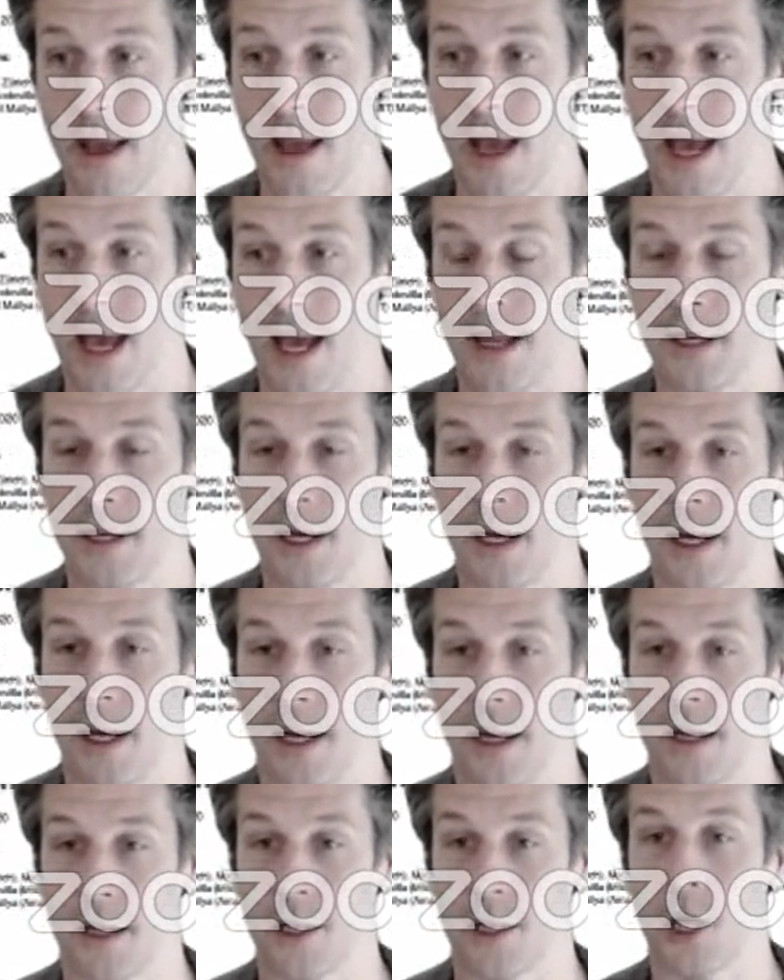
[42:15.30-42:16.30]
And
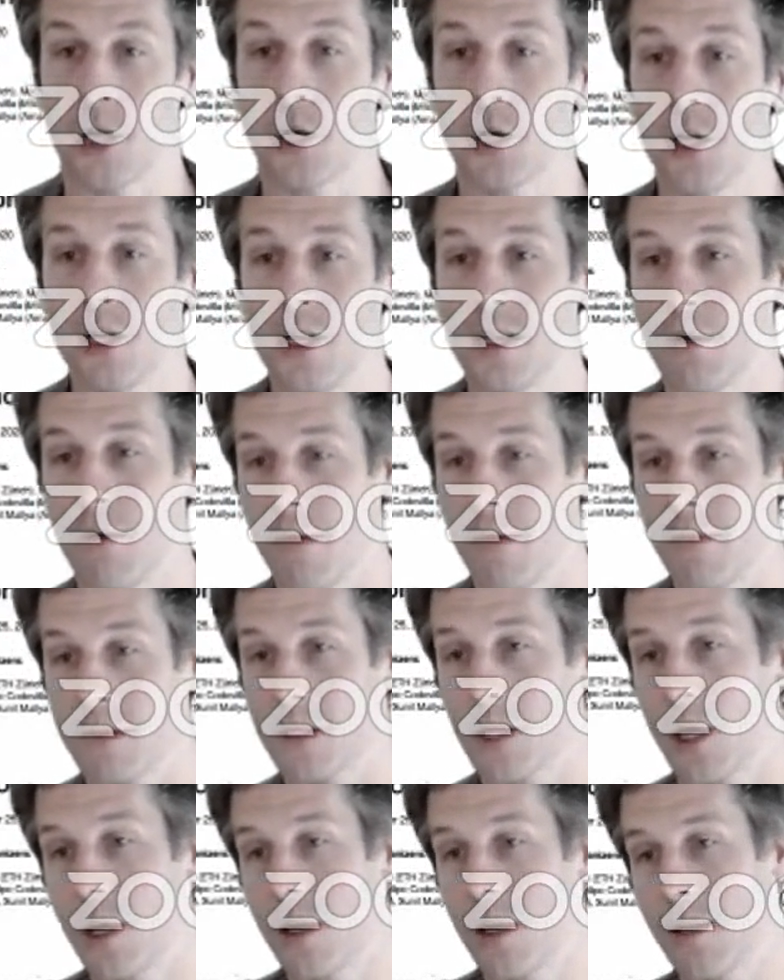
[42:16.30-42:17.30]
concurrently, we've
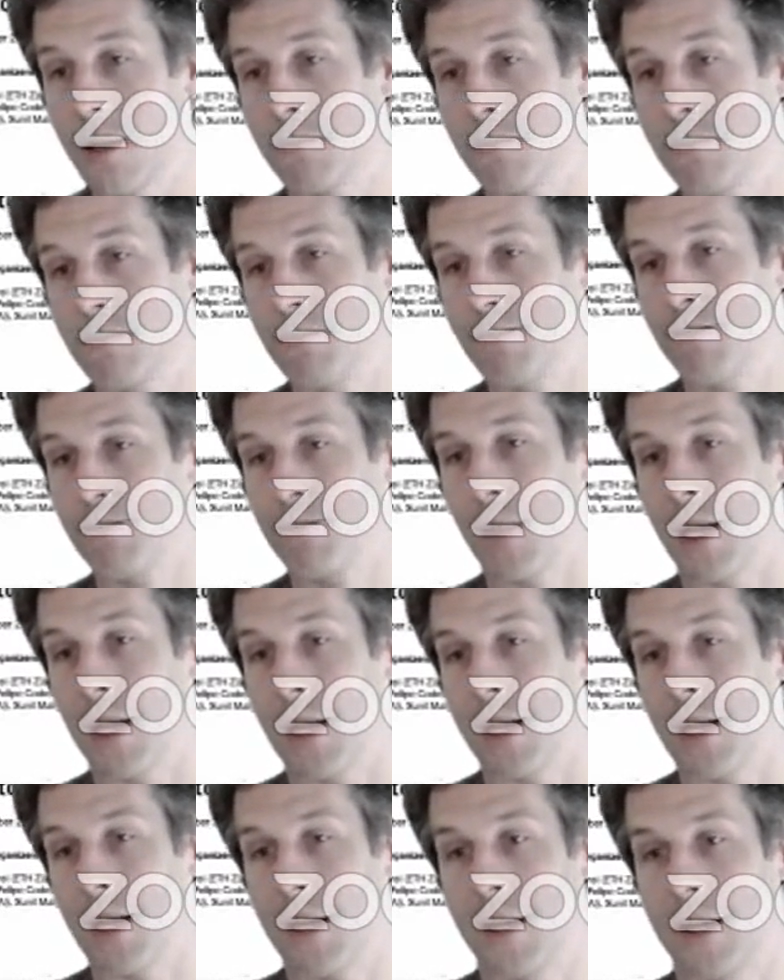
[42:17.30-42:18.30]
started
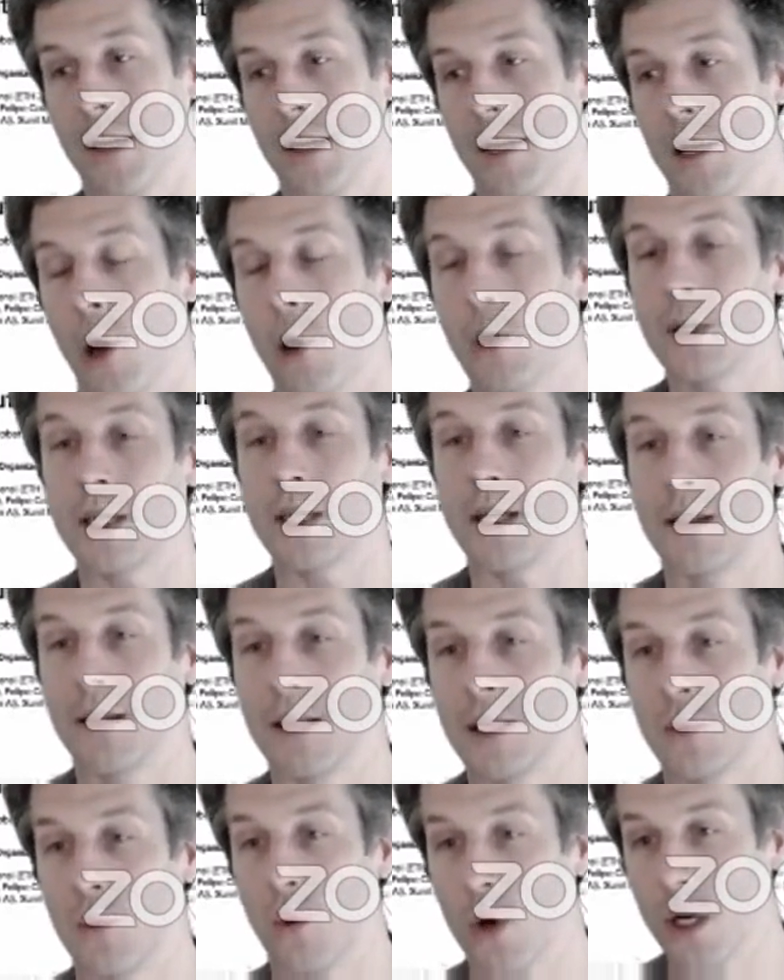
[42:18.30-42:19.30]
hosting
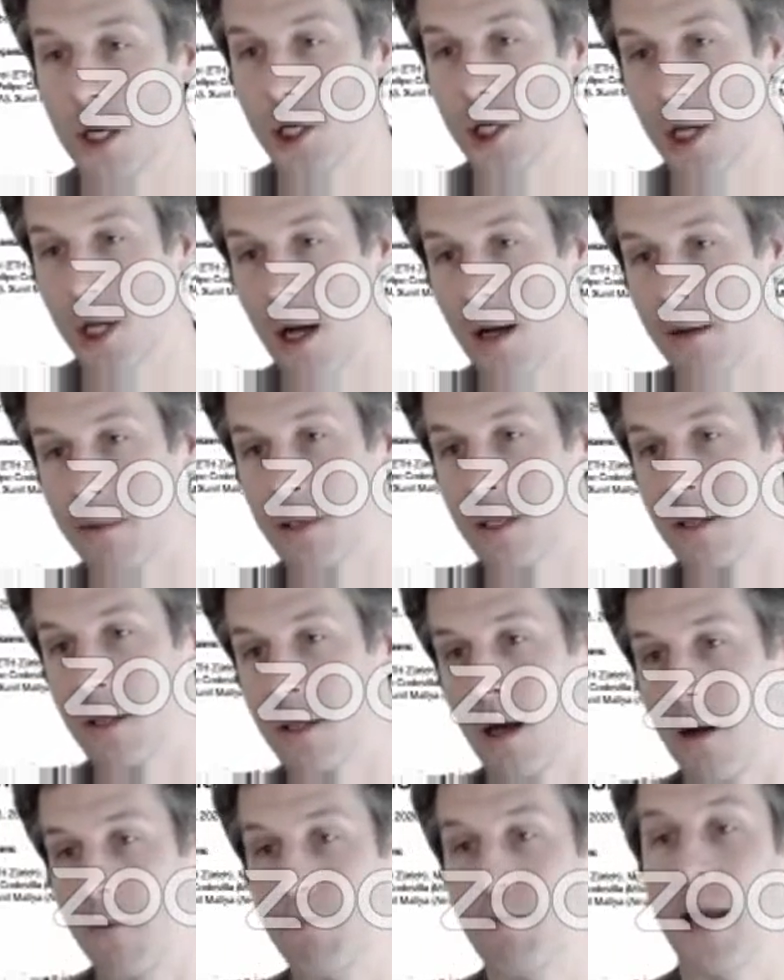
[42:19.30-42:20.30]
these workshops
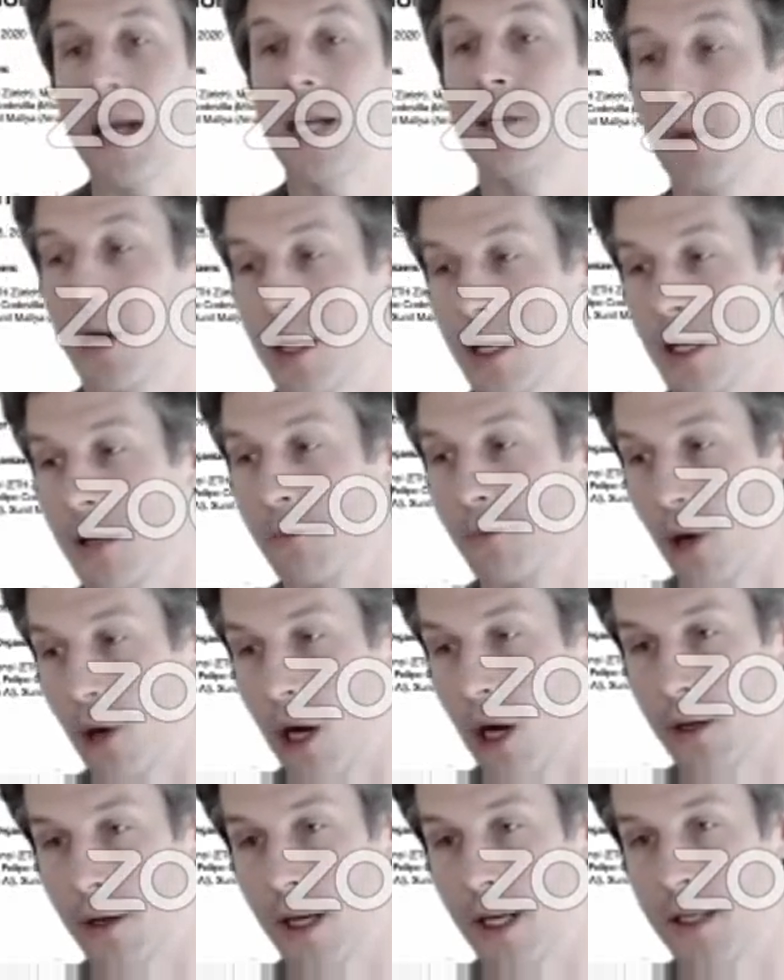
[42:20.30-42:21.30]
on benchmarking
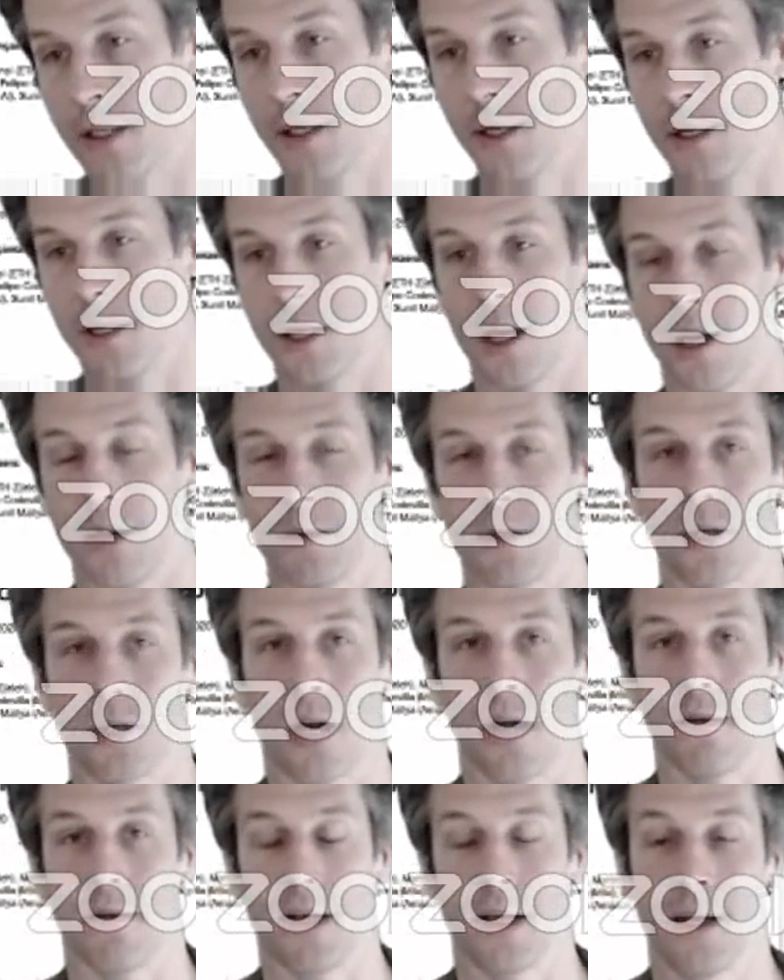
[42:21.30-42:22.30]
progress in autonomous
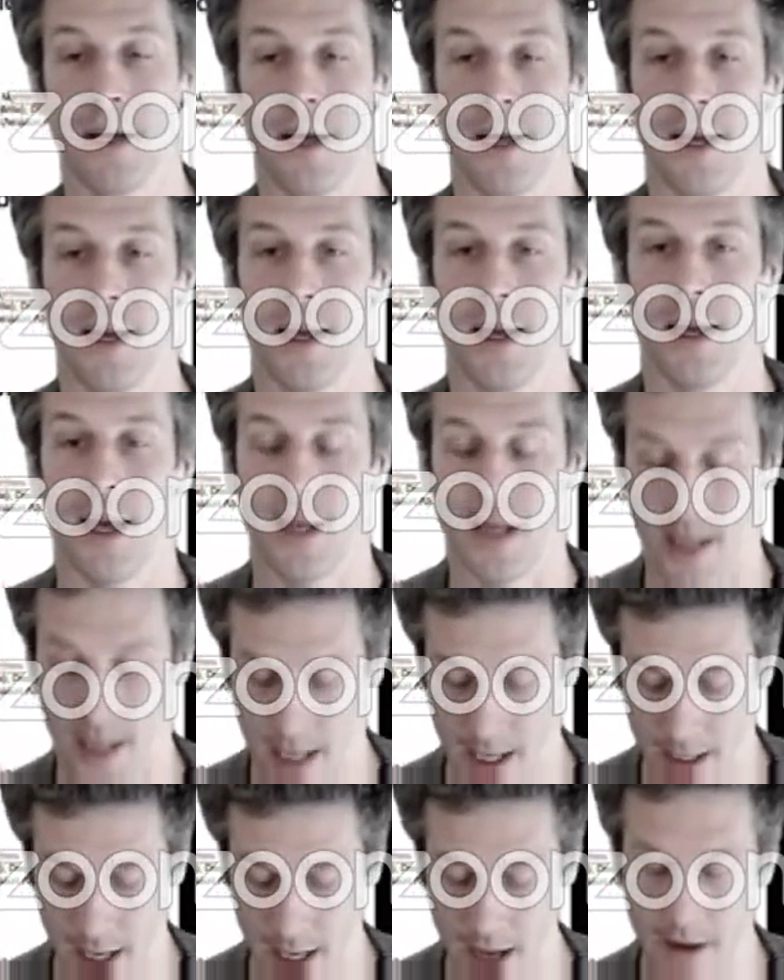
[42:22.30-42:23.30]
driving. And
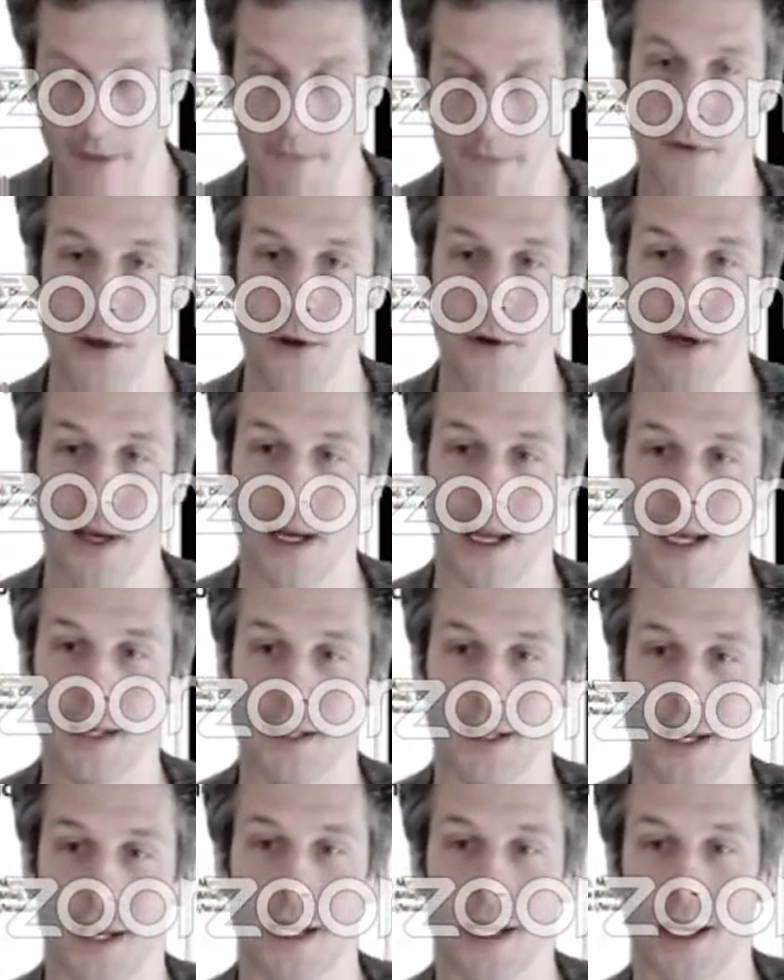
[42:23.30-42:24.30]
I kind of view it
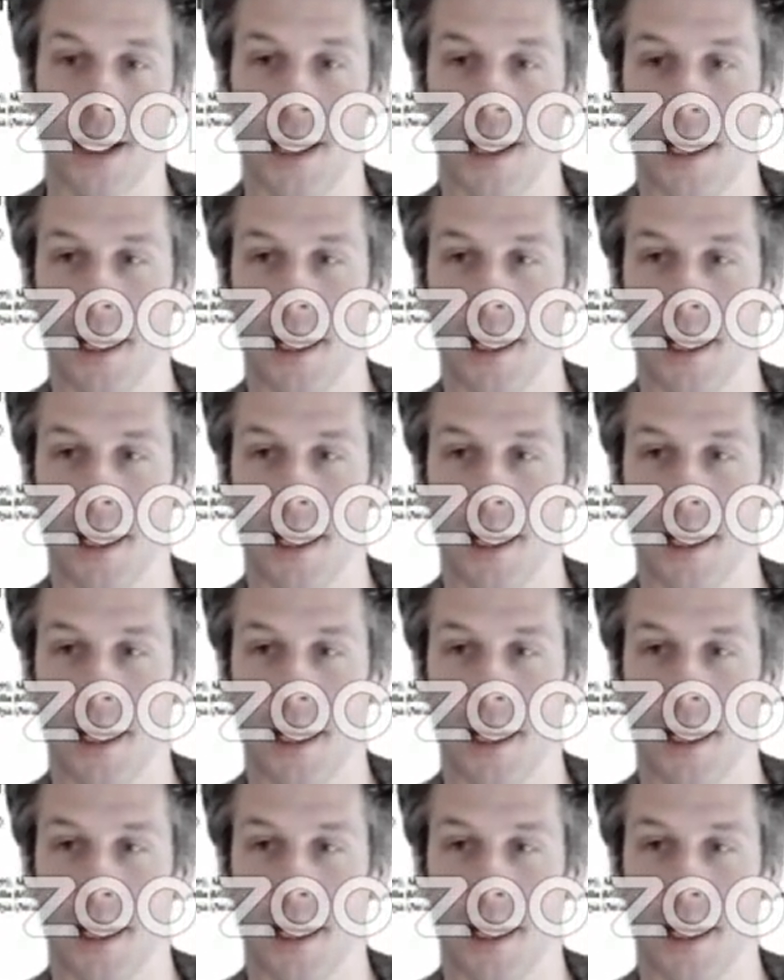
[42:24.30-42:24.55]
as like,